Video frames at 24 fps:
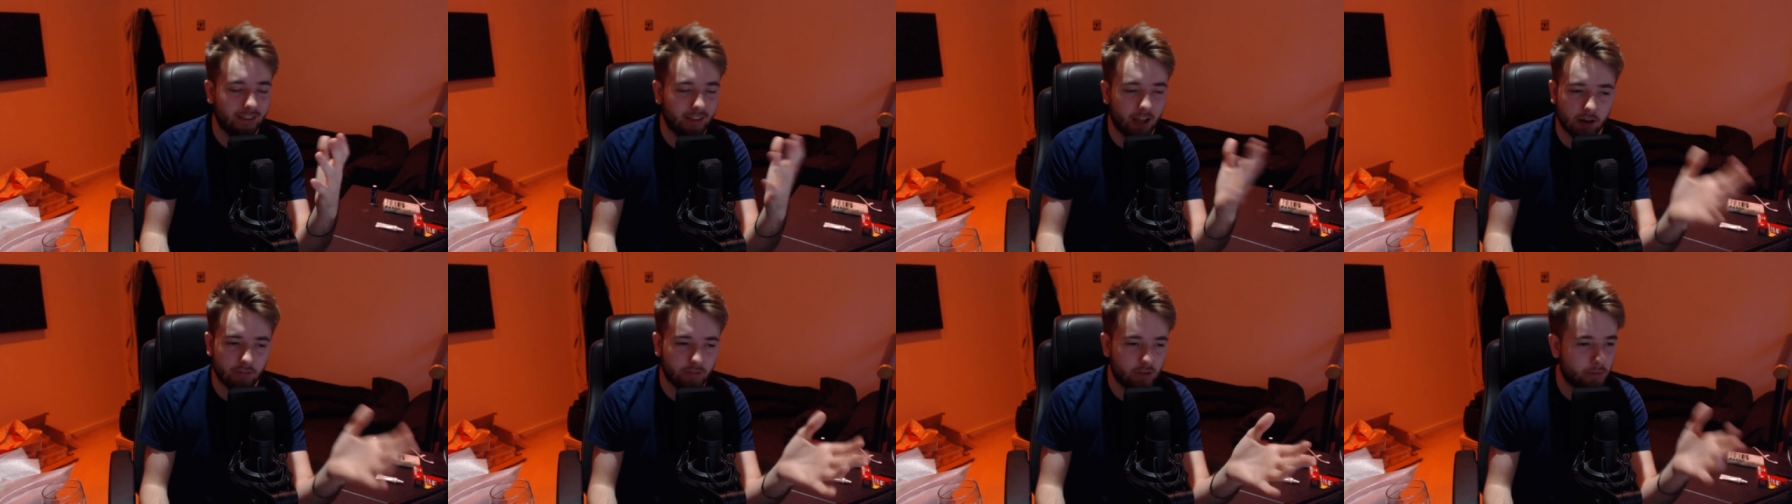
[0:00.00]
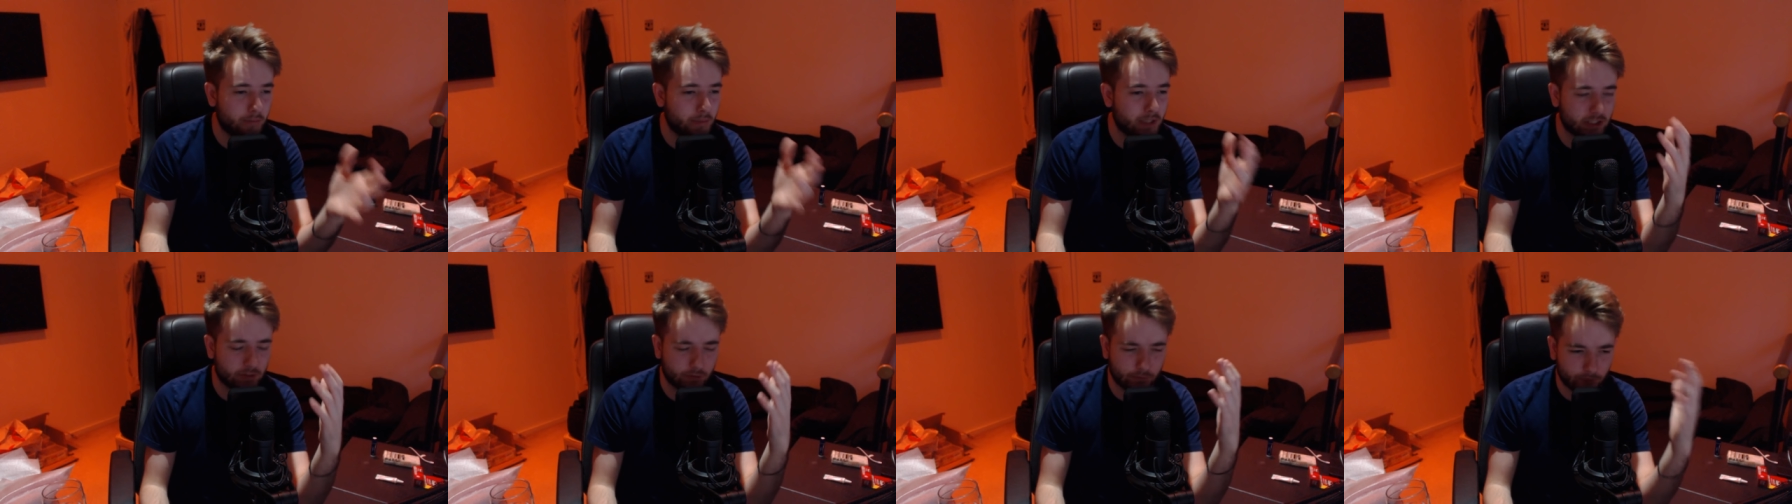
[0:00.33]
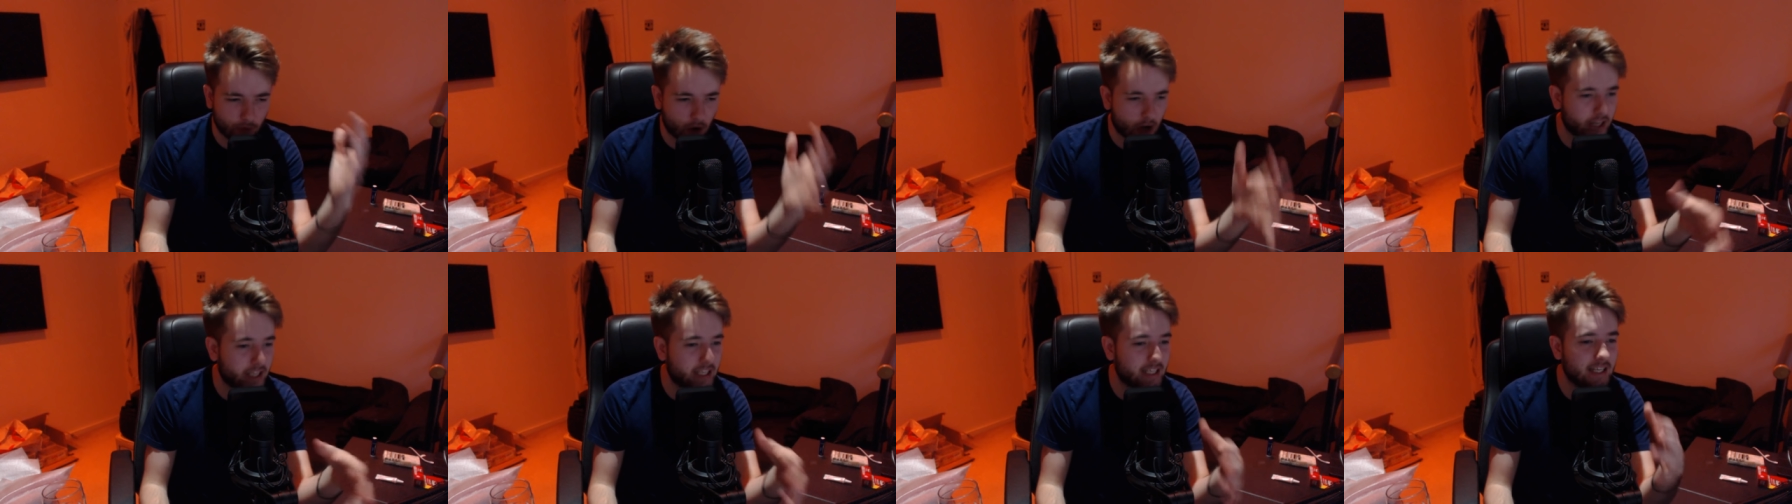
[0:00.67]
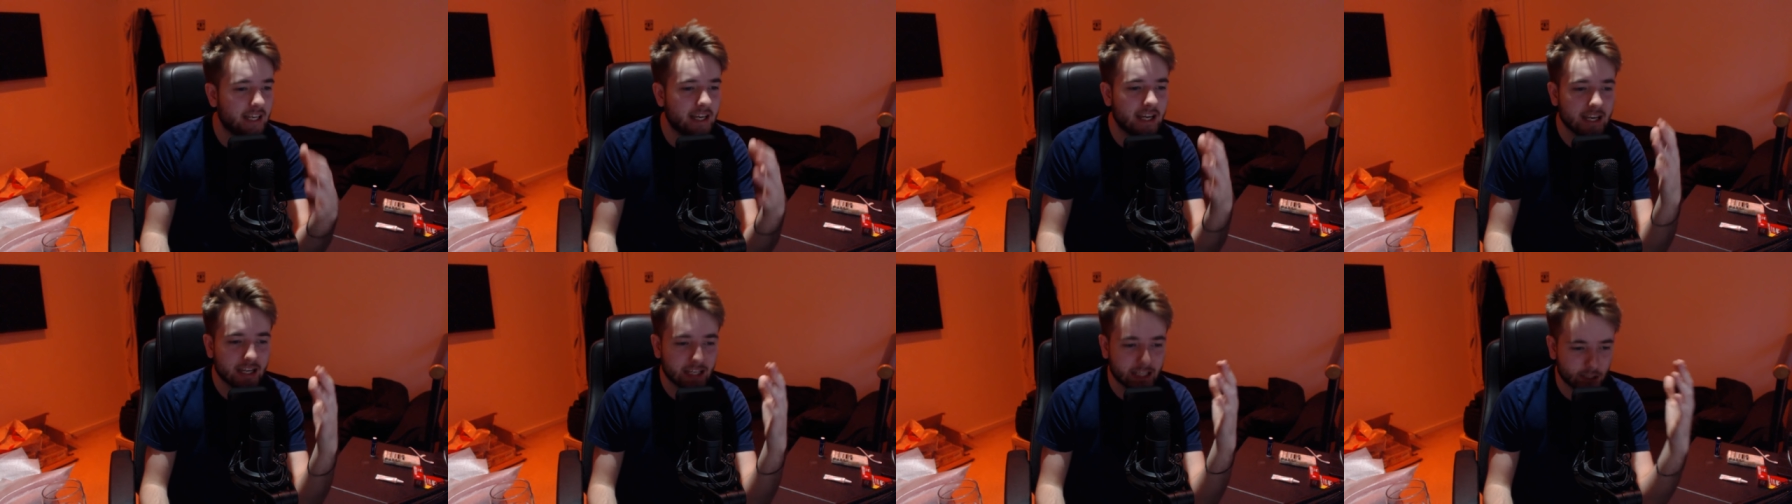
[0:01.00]
I love him. He's
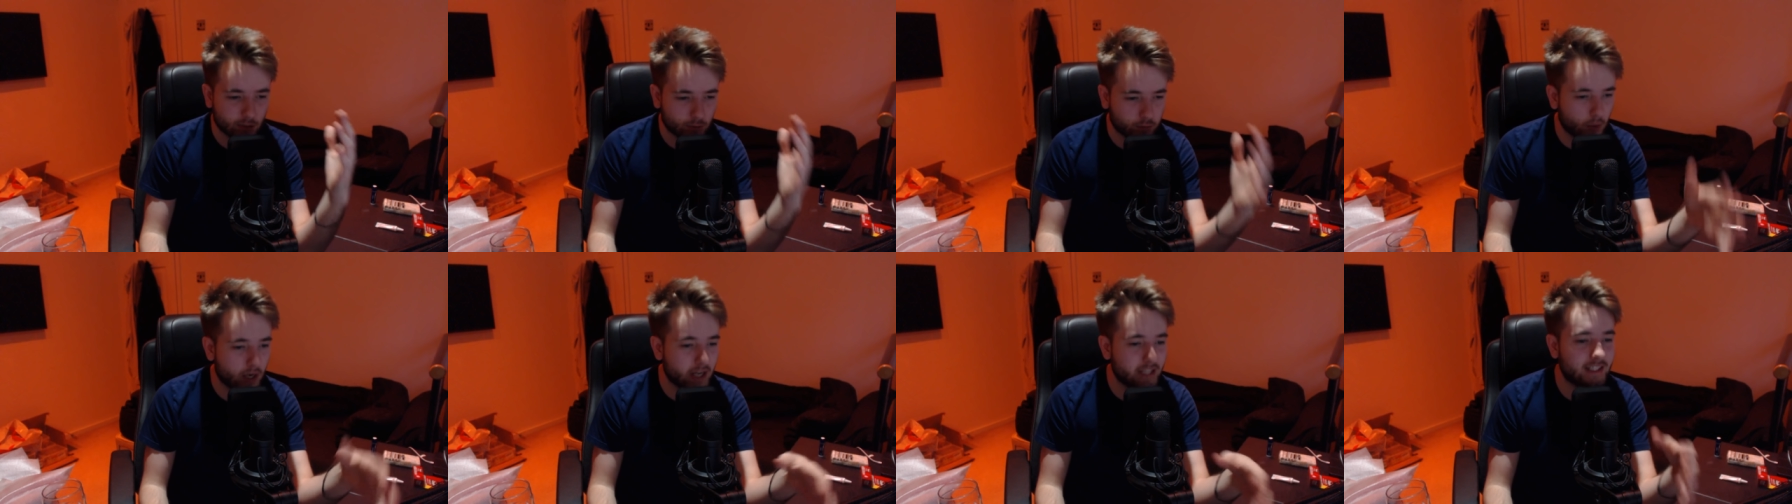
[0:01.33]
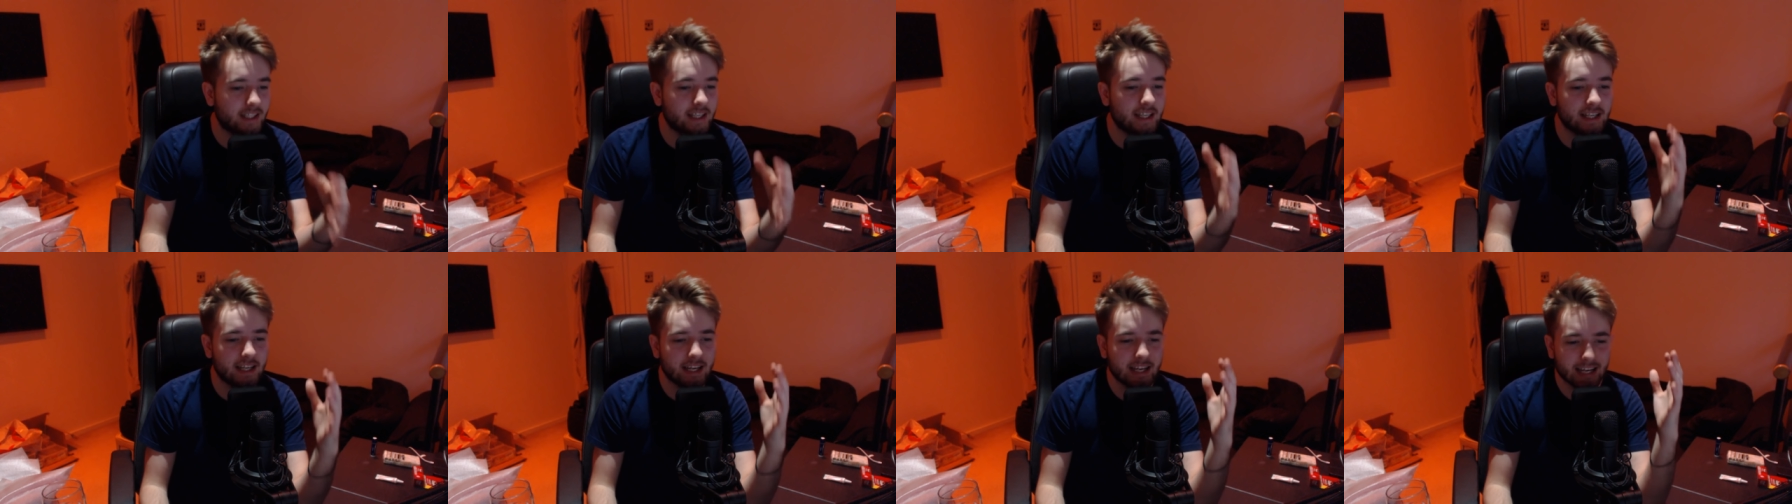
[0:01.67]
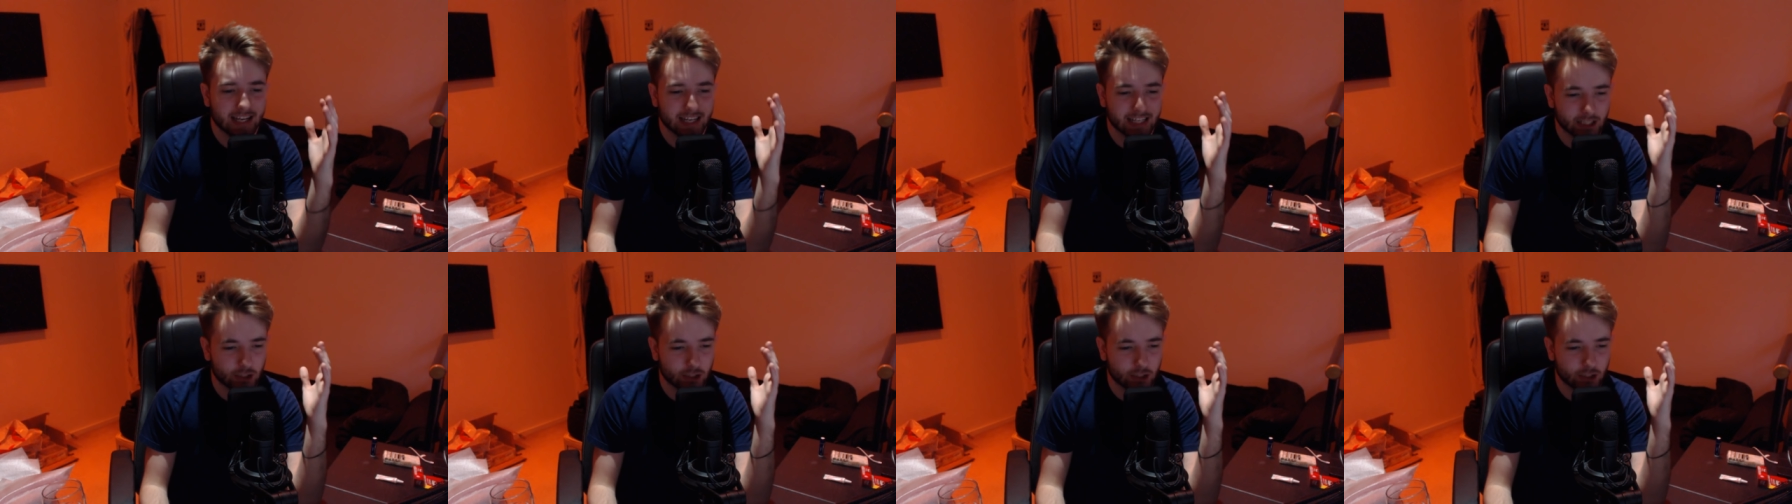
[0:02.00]
funny. He's witty.